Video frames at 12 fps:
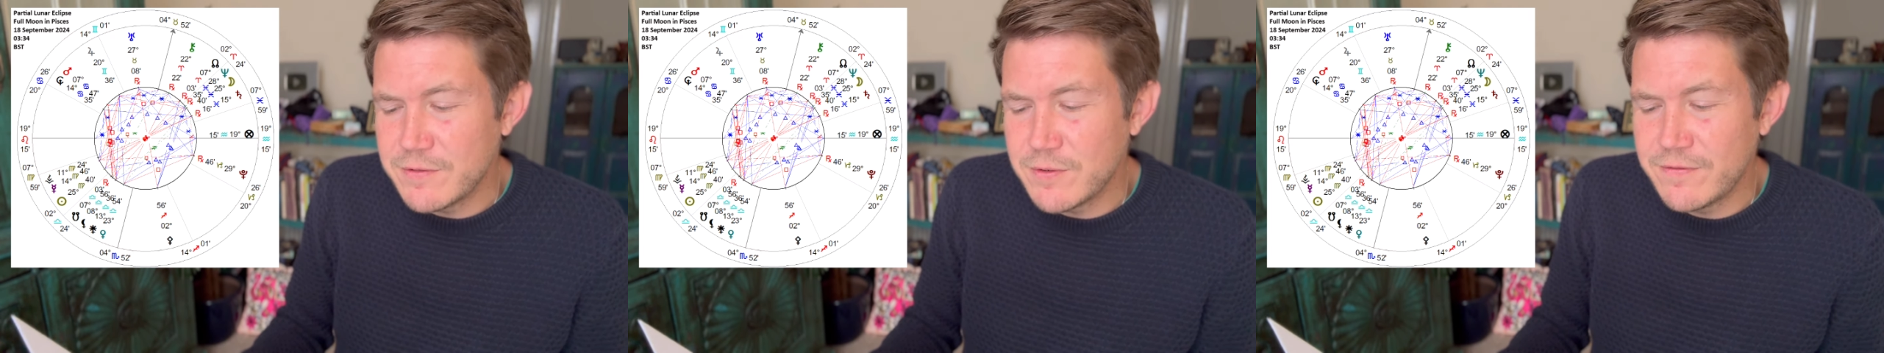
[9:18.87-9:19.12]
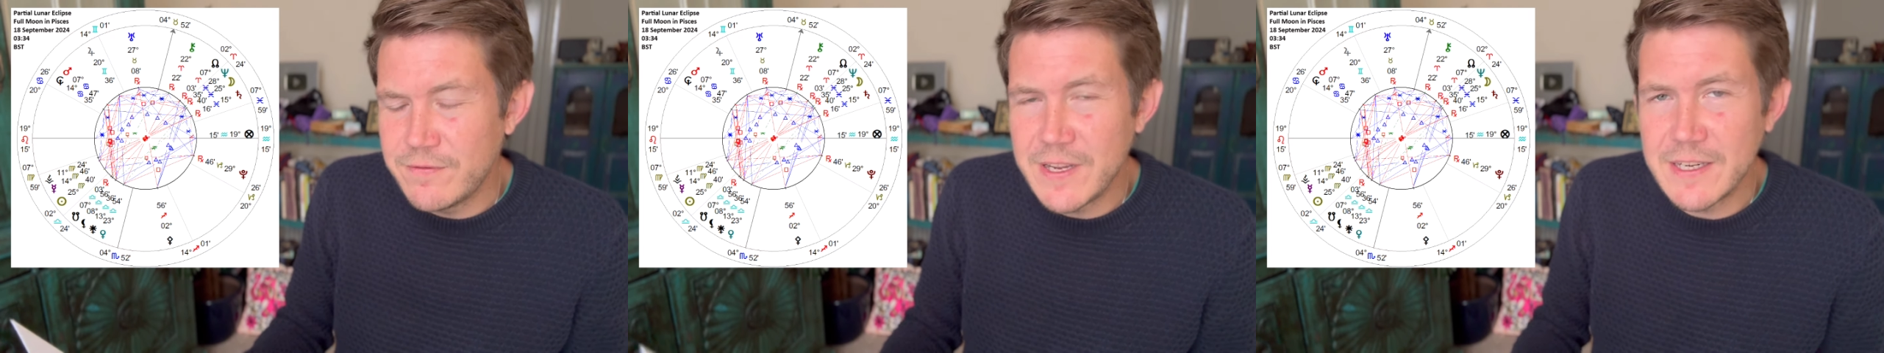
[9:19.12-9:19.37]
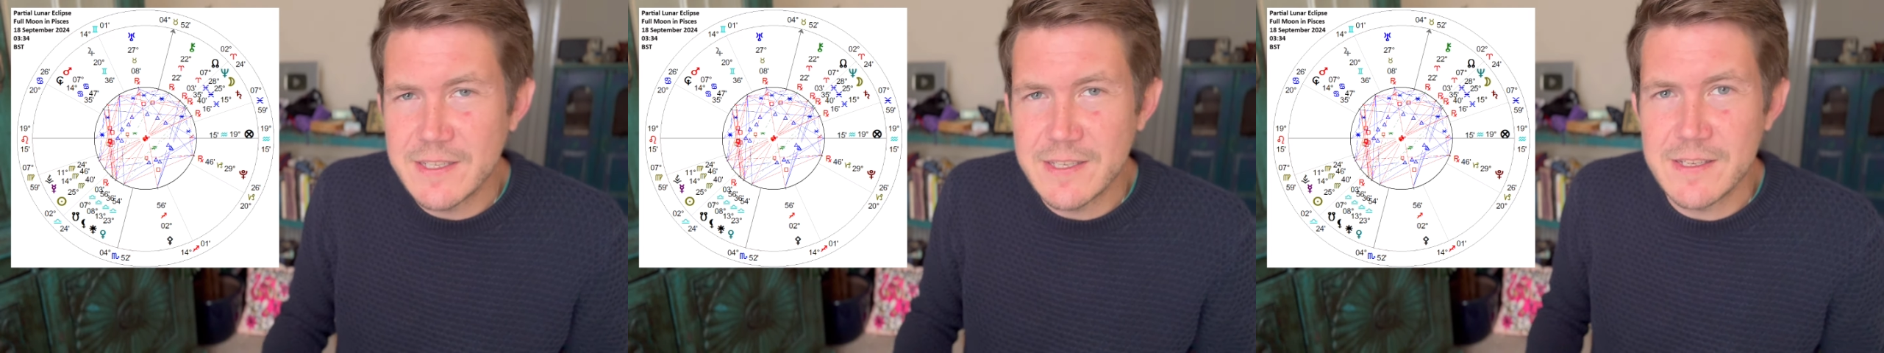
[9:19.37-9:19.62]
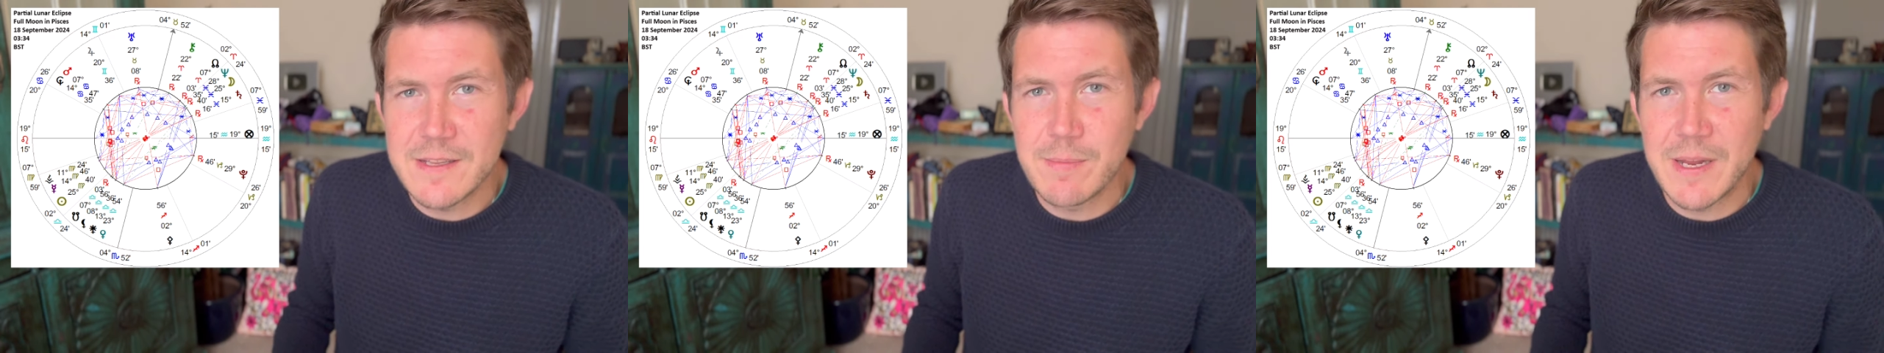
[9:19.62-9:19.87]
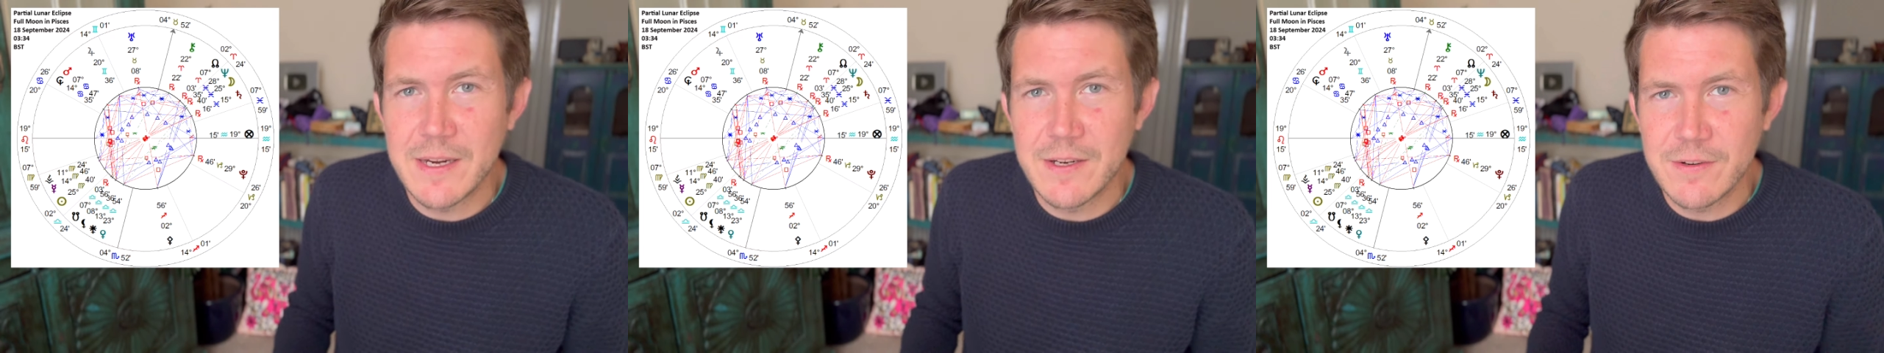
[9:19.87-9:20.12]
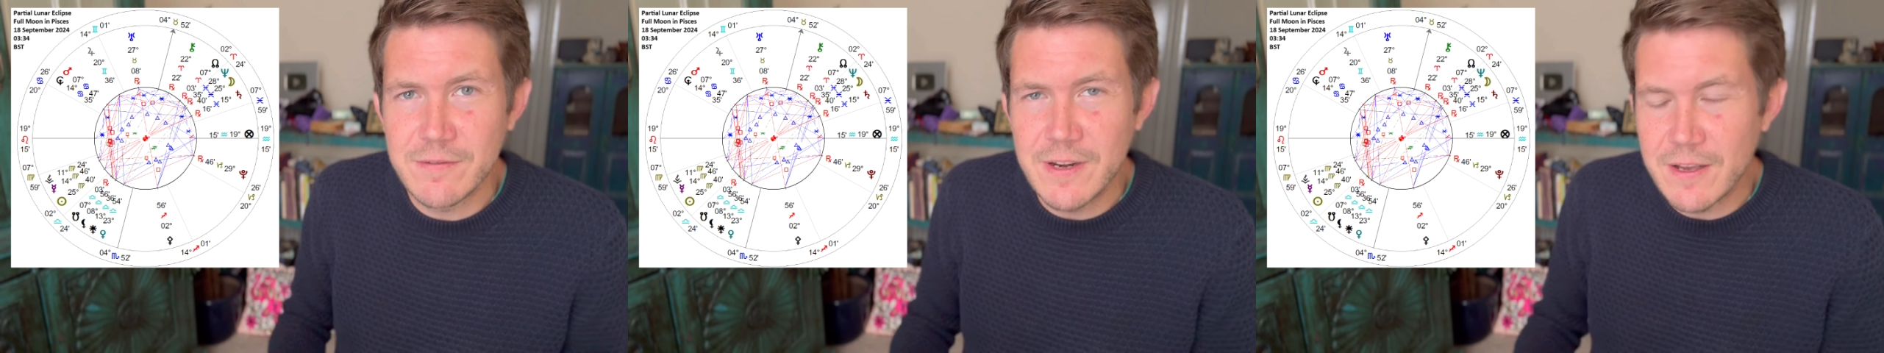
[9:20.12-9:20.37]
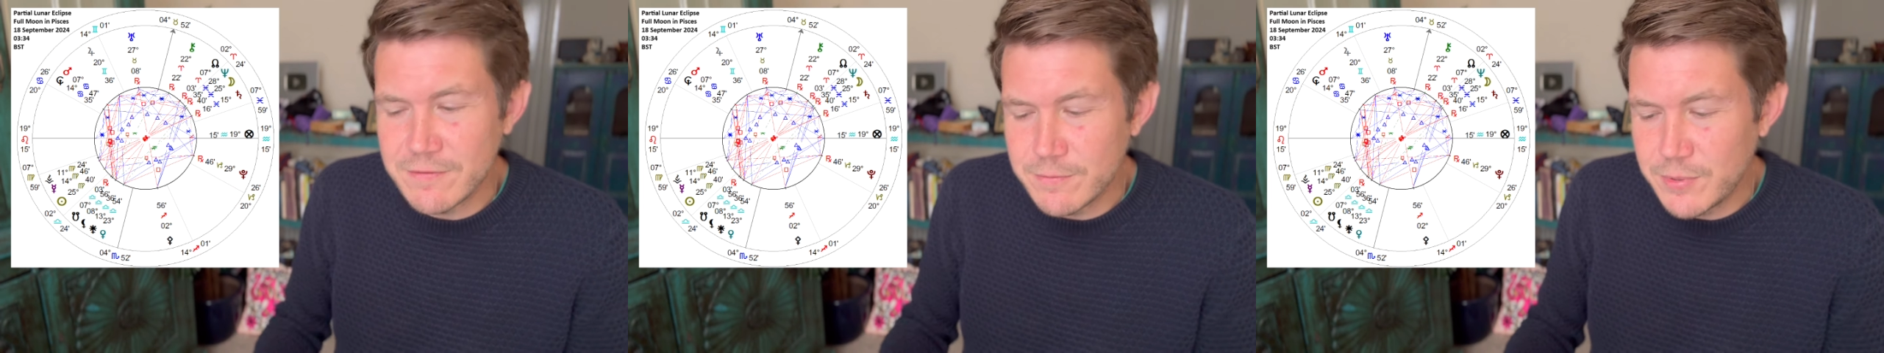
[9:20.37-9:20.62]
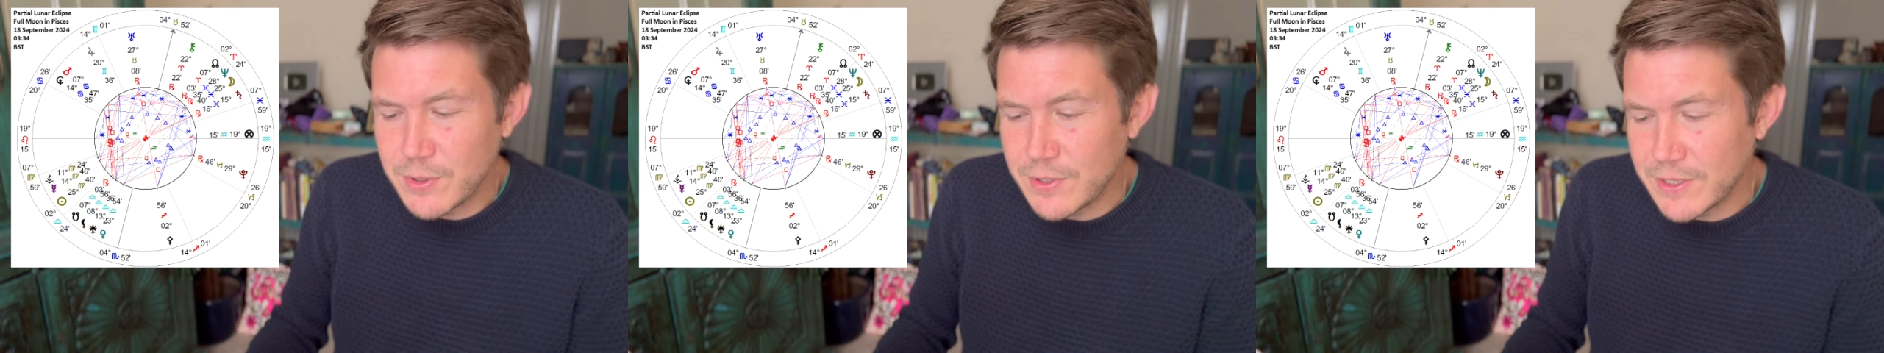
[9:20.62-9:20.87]
Venus is the planet of love and
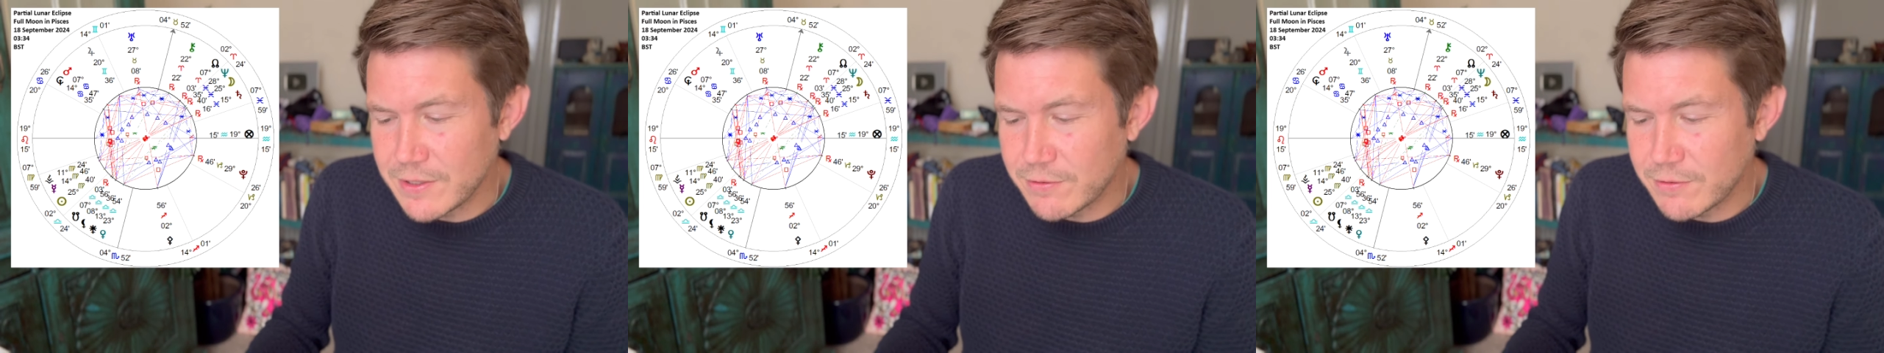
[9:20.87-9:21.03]
beauty and